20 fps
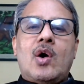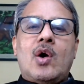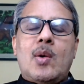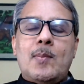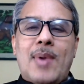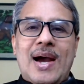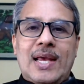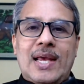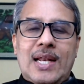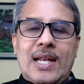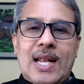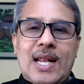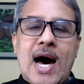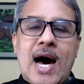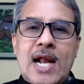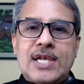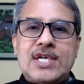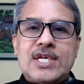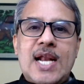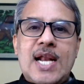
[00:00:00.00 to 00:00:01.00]
By
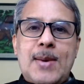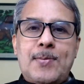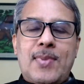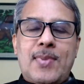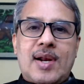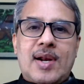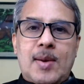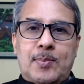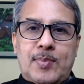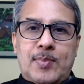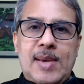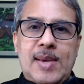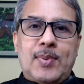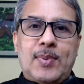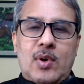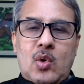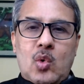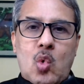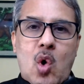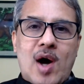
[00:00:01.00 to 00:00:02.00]
large number of
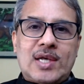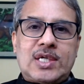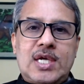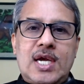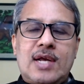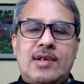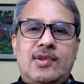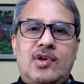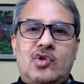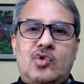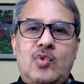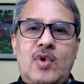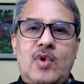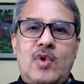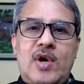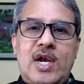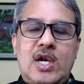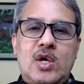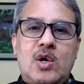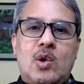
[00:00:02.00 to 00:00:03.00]
people watching these
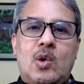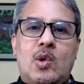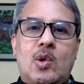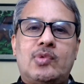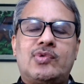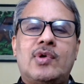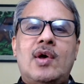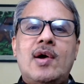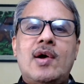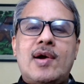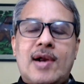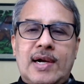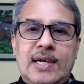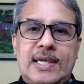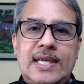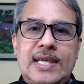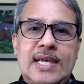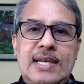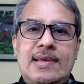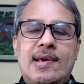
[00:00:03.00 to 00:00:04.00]
videos
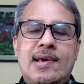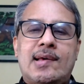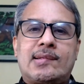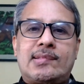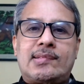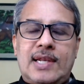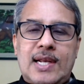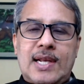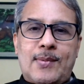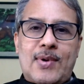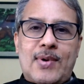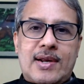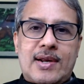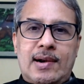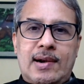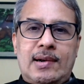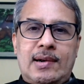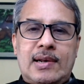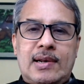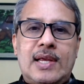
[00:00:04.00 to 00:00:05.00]
continuously in our
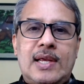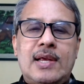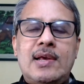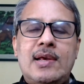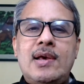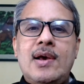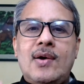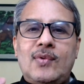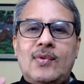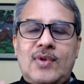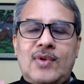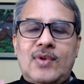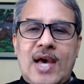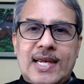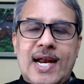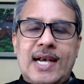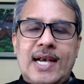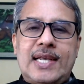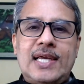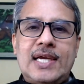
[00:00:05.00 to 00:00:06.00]
country, they are
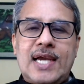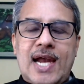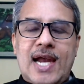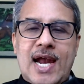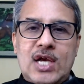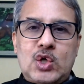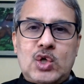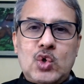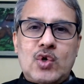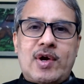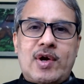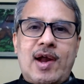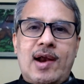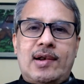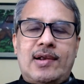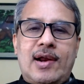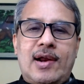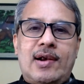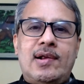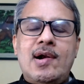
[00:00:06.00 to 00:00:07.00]
getting
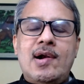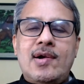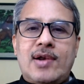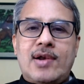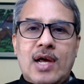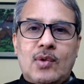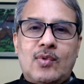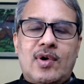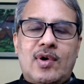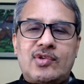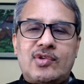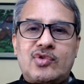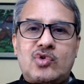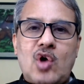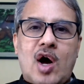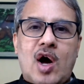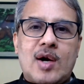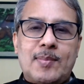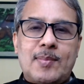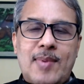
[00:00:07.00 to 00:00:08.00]
educated towards
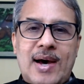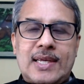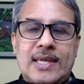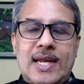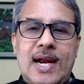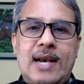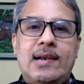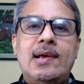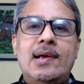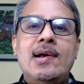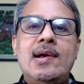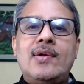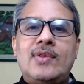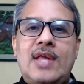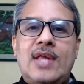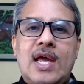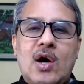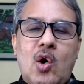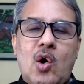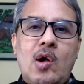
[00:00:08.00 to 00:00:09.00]
stock market.
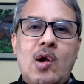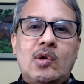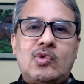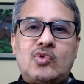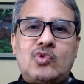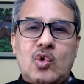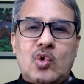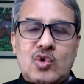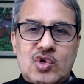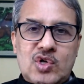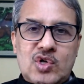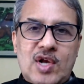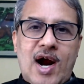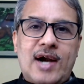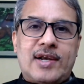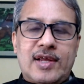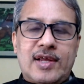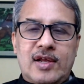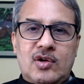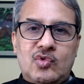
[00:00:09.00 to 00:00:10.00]
They also
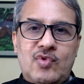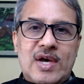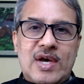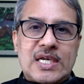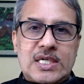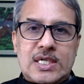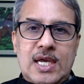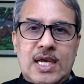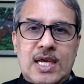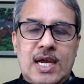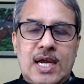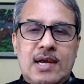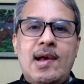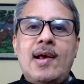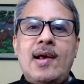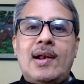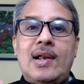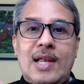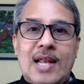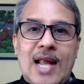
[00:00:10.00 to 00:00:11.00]
start investing.
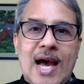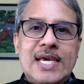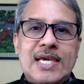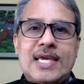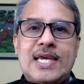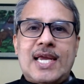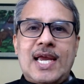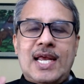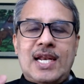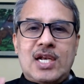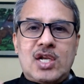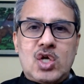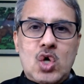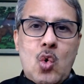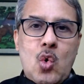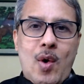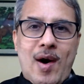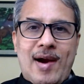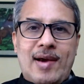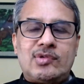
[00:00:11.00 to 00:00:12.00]
Like in
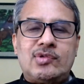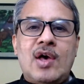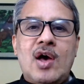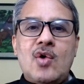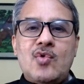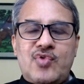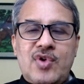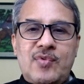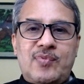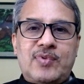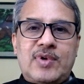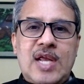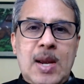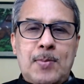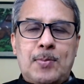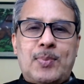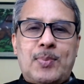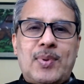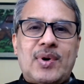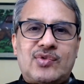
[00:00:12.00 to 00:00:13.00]
US,
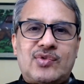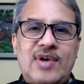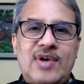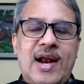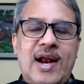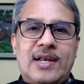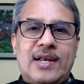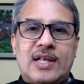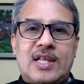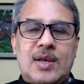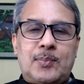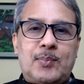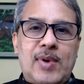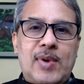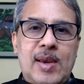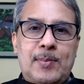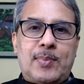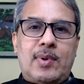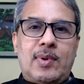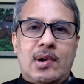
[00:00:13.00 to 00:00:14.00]
50% of the
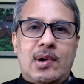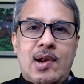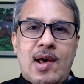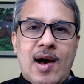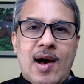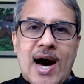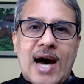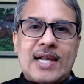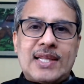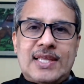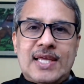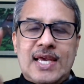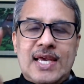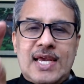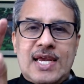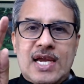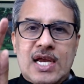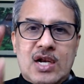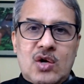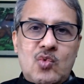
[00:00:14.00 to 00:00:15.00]
people are
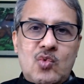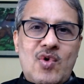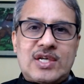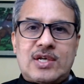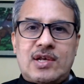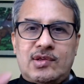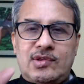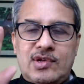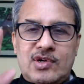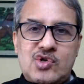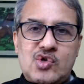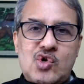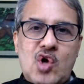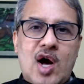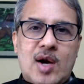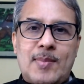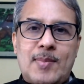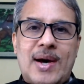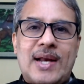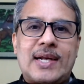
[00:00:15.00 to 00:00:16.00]
the investors in
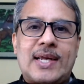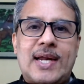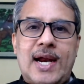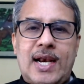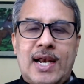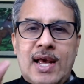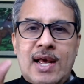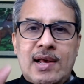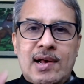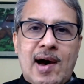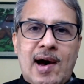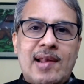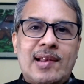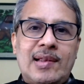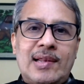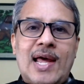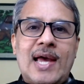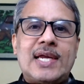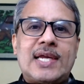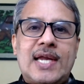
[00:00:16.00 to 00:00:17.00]
stock market.
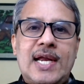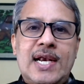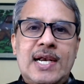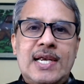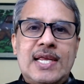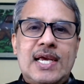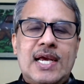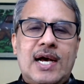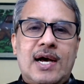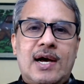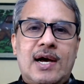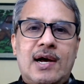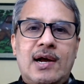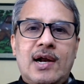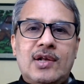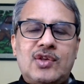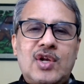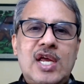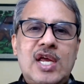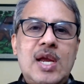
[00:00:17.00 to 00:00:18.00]
Unlike India,
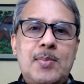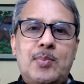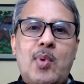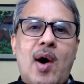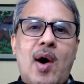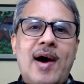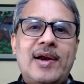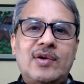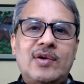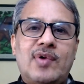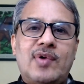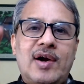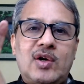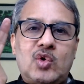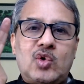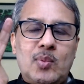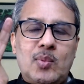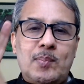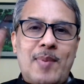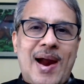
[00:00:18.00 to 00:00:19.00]
3.5
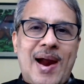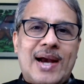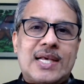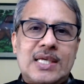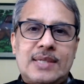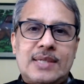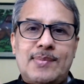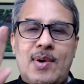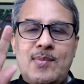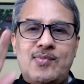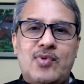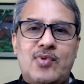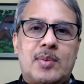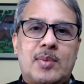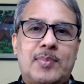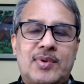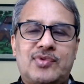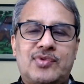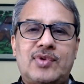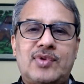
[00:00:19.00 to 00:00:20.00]
to maximum
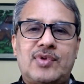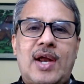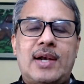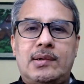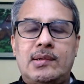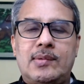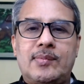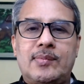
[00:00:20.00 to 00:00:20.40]
4%.